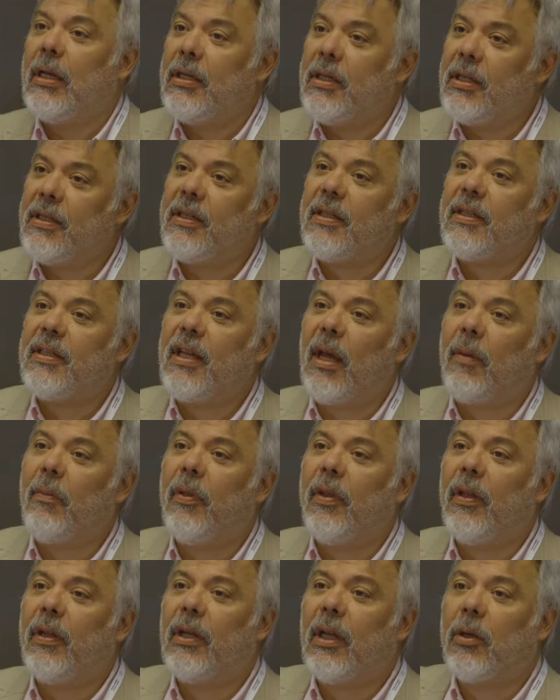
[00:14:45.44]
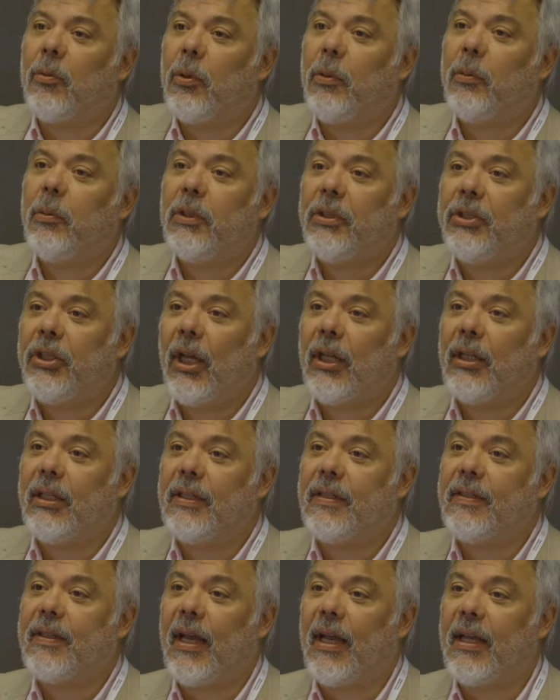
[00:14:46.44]
This is something that we shall
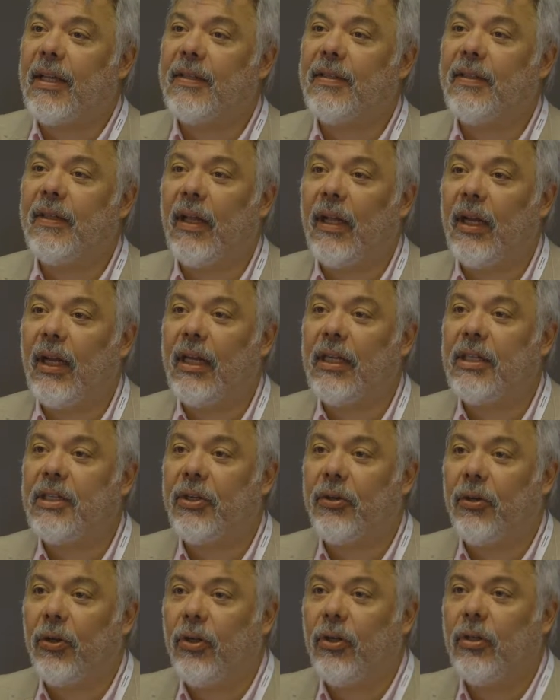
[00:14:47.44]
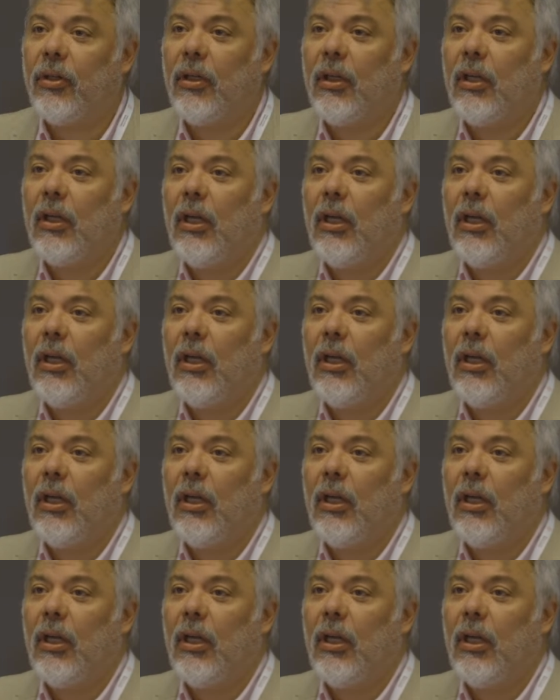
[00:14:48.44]
discuss later on,